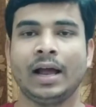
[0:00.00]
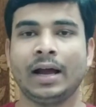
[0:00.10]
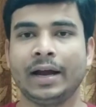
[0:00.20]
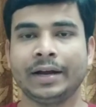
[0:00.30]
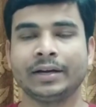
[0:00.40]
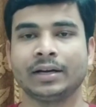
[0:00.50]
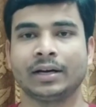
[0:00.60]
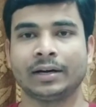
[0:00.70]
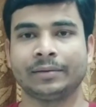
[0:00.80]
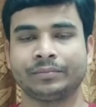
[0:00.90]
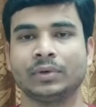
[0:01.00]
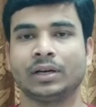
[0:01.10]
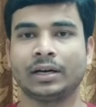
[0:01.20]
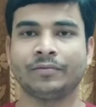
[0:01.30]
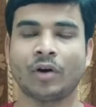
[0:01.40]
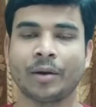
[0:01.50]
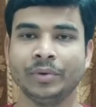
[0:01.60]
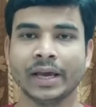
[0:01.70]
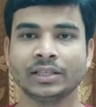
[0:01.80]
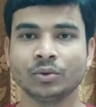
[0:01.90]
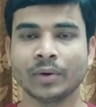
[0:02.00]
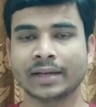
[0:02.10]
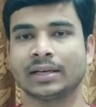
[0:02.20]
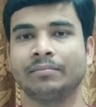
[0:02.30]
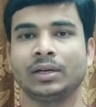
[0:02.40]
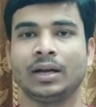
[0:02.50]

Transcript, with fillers: and uh, uh, for B H U exam,